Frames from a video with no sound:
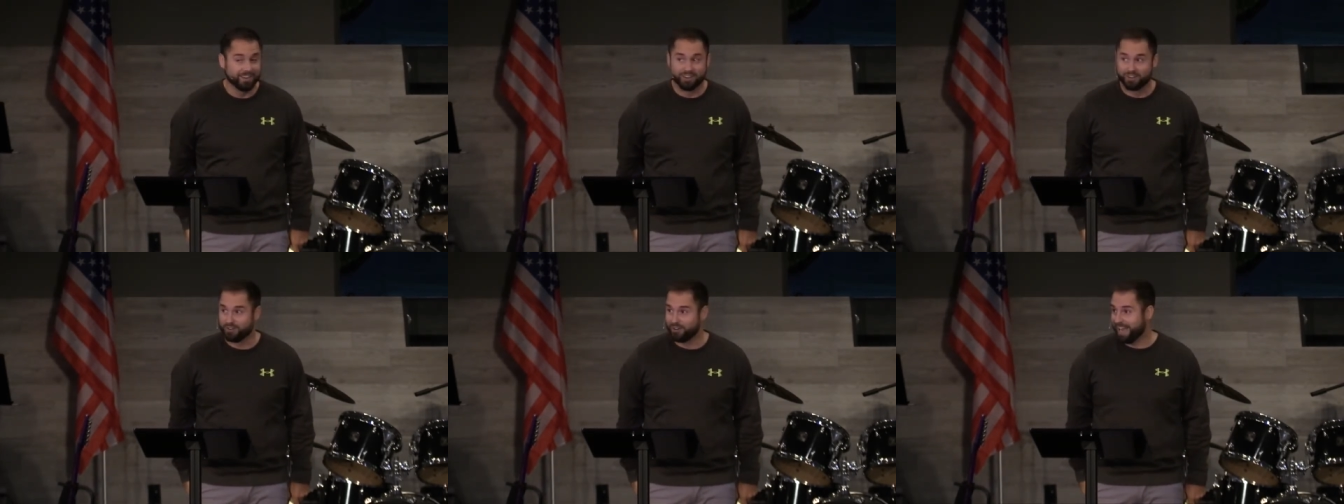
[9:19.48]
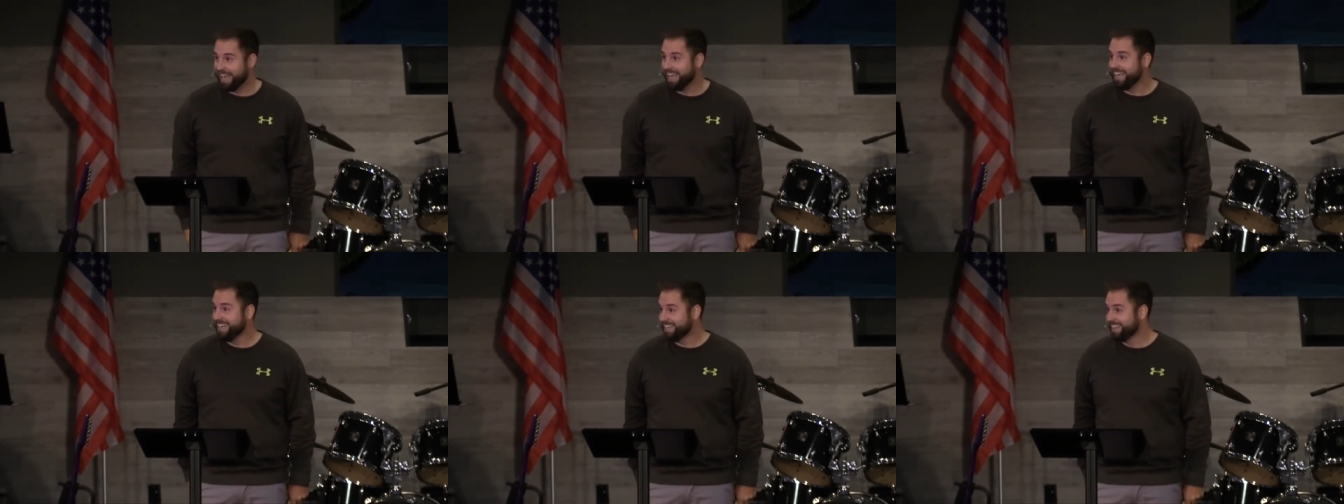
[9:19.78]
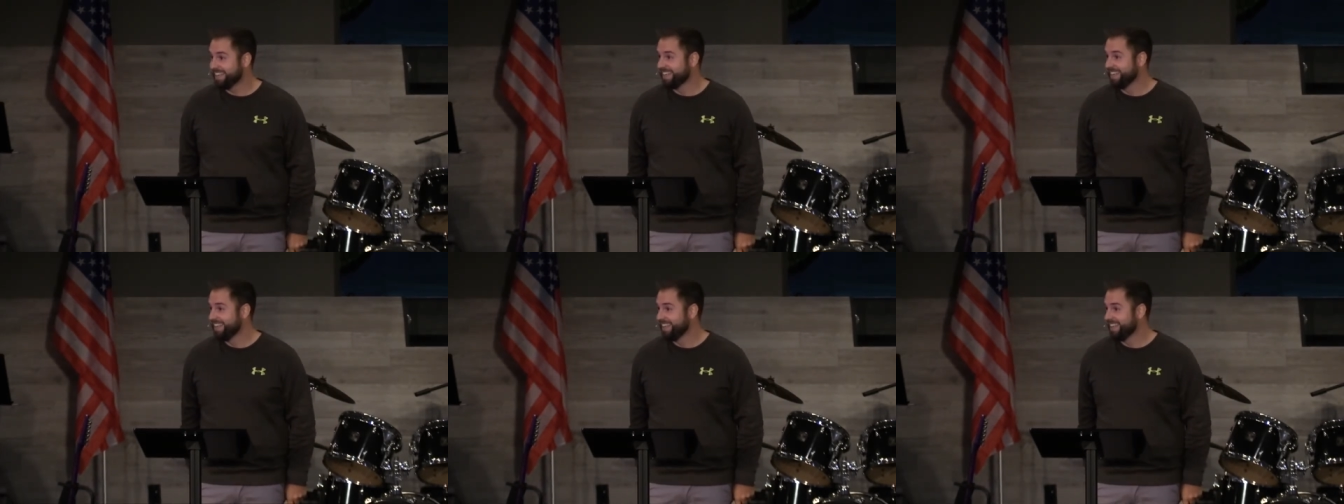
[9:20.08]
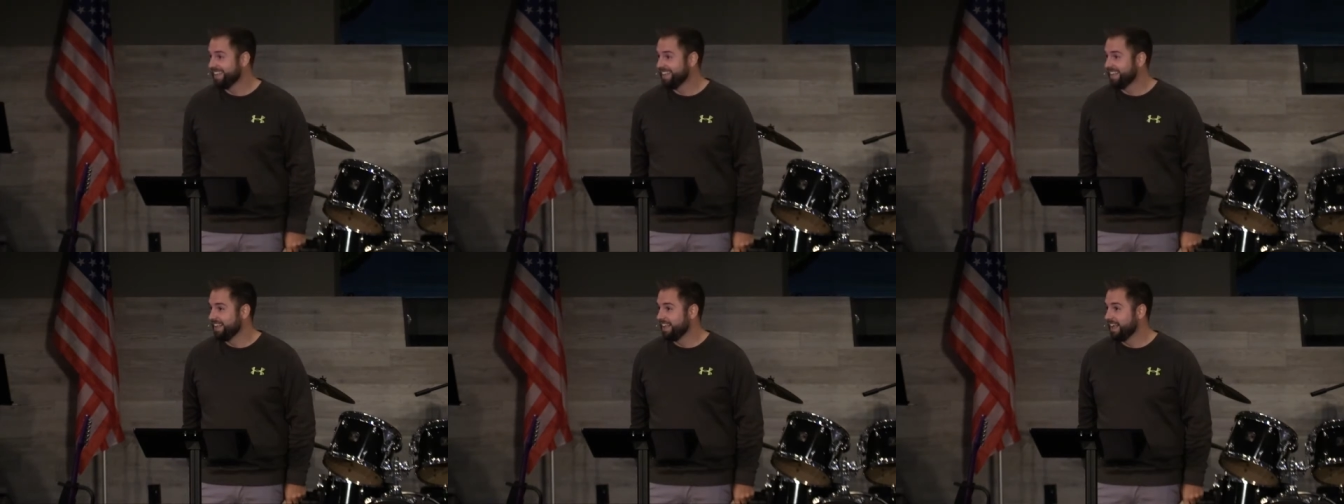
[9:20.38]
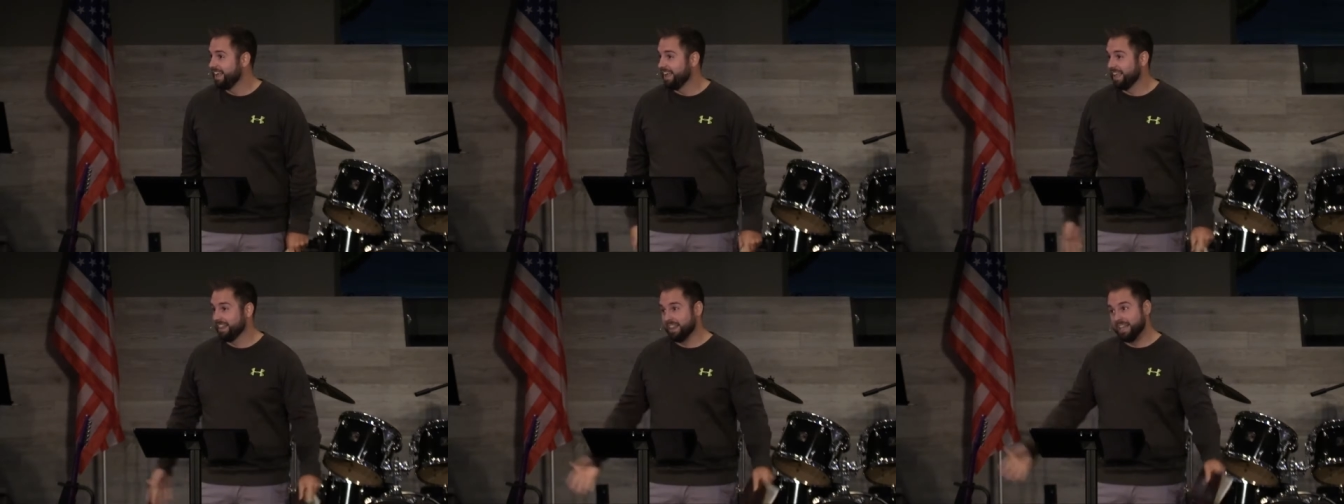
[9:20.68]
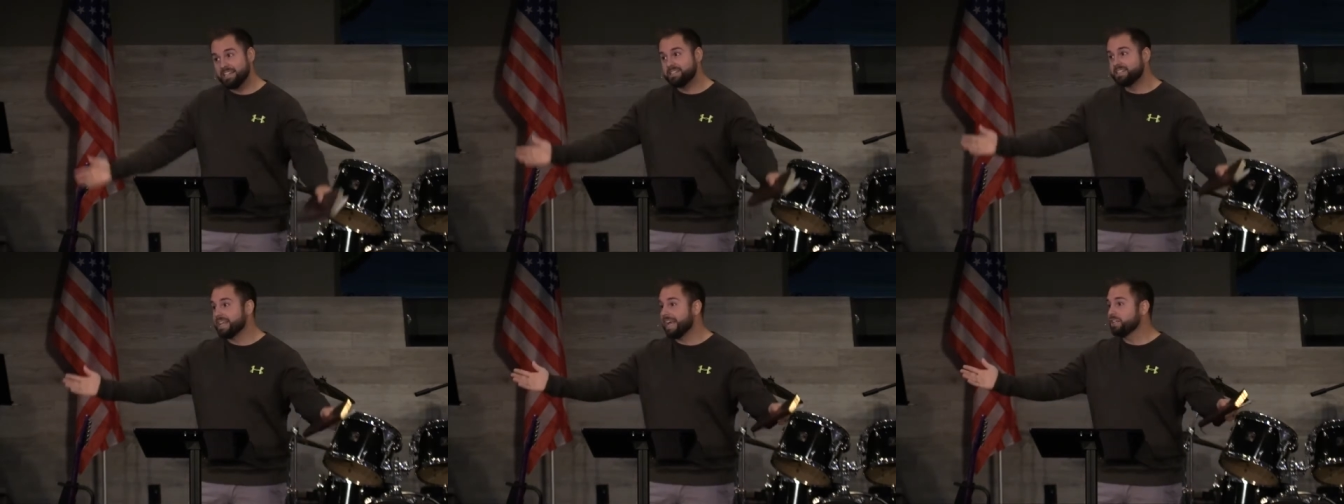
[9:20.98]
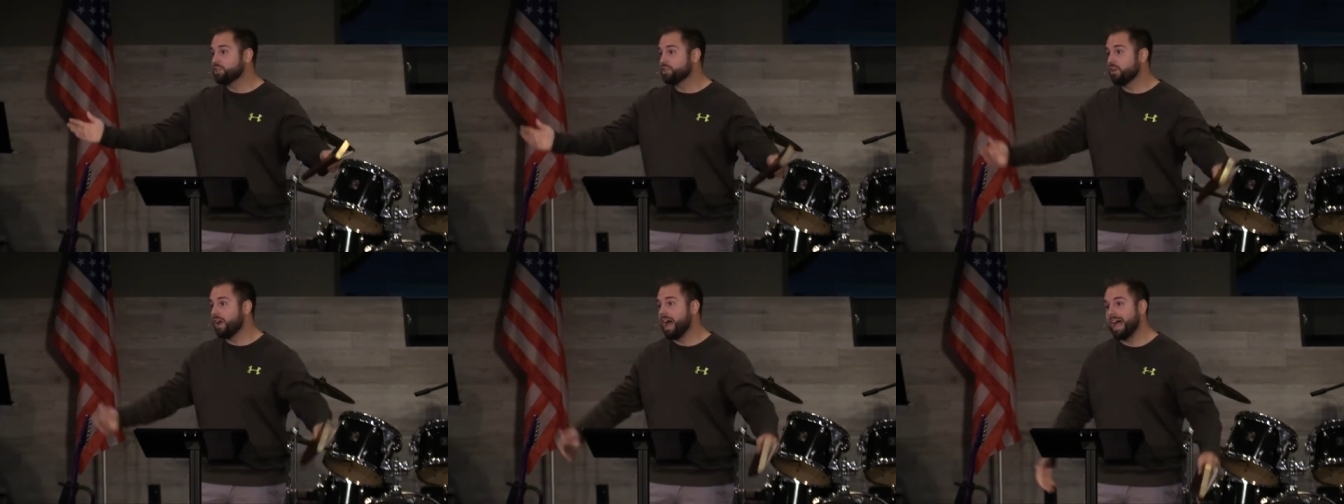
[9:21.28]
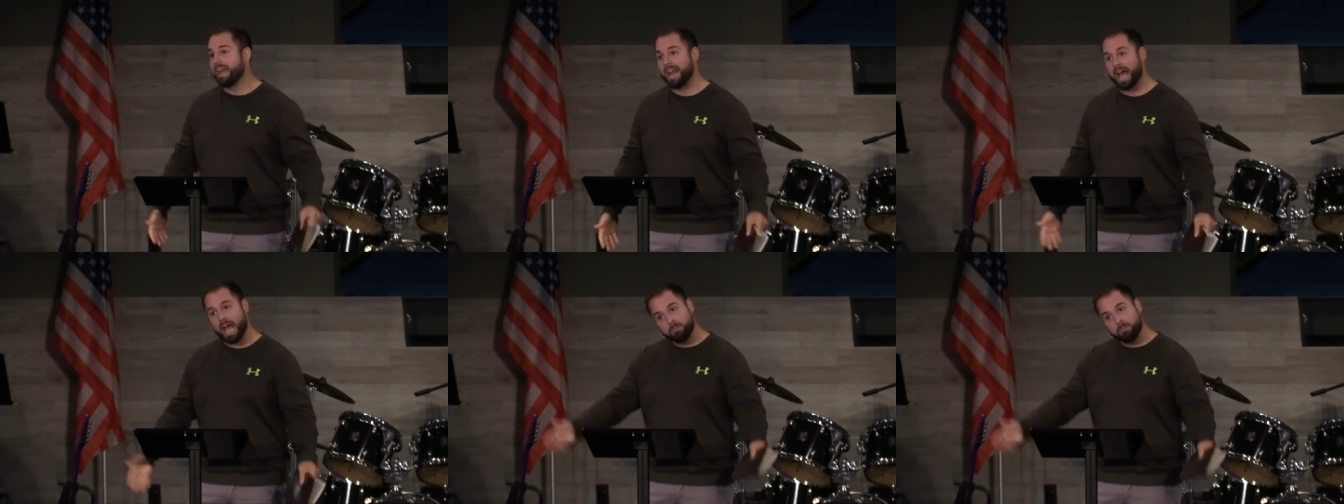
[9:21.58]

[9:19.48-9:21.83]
Right? At least I tried.